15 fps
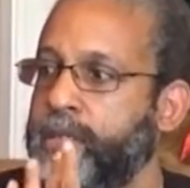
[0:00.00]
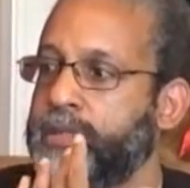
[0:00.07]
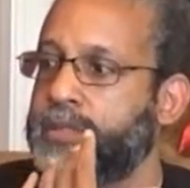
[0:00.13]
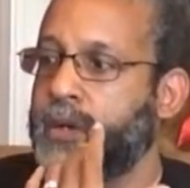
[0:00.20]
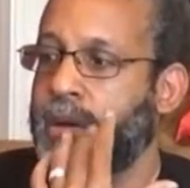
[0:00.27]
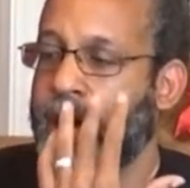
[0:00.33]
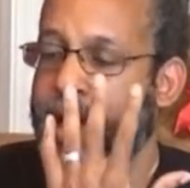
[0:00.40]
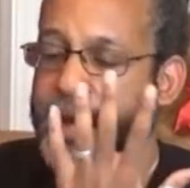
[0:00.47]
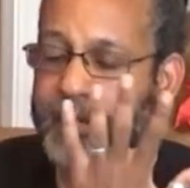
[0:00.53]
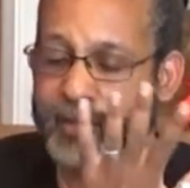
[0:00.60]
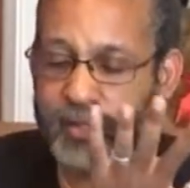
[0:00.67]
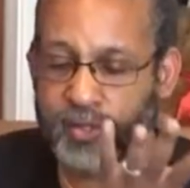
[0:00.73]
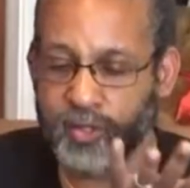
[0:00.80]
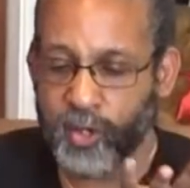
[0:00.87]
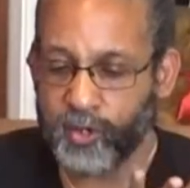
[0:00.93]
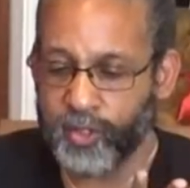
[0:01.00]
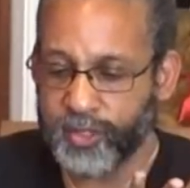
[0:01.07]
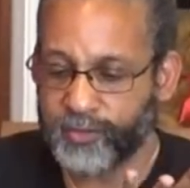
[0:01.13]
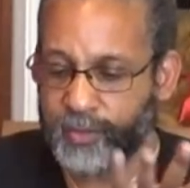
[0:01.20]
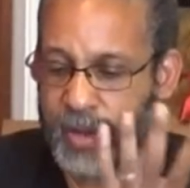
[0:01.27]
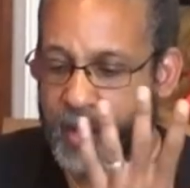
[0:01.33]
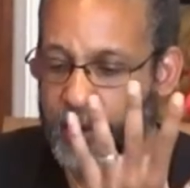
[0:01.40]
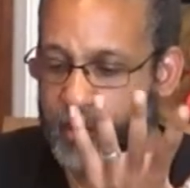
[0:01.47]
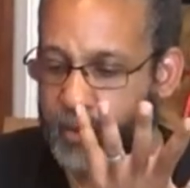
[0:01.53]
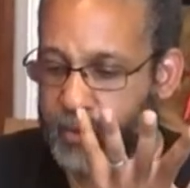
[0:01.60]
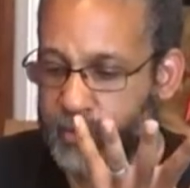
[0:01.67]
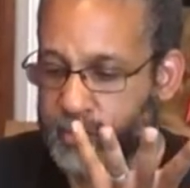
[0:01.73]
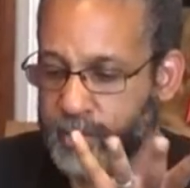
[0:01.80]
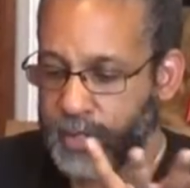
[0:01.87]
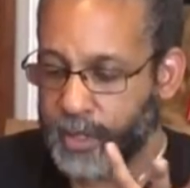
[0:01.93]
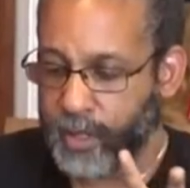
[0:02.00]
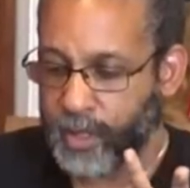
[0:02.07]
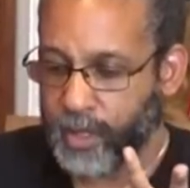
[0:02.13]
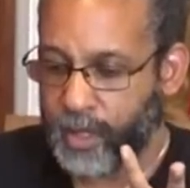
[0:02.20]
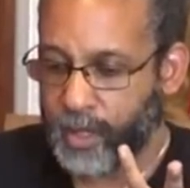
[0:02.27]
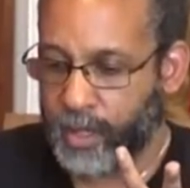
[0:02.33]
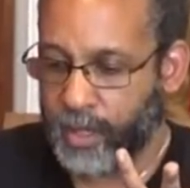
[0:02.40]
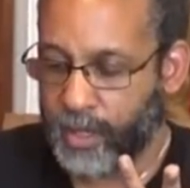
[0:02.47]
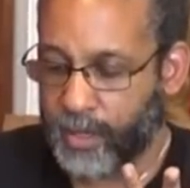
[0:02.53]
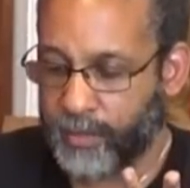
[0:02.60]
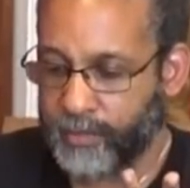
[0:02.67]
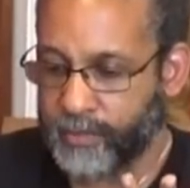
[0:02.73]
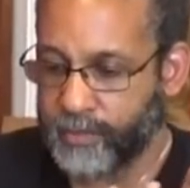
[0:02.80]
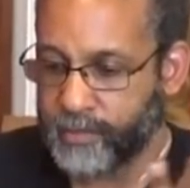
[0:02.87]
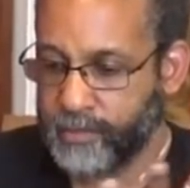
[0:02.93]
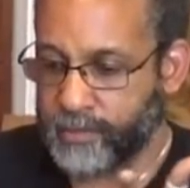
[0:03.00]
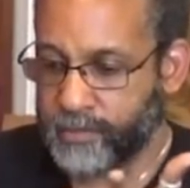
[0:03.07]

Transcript: So I just know, just from my own um,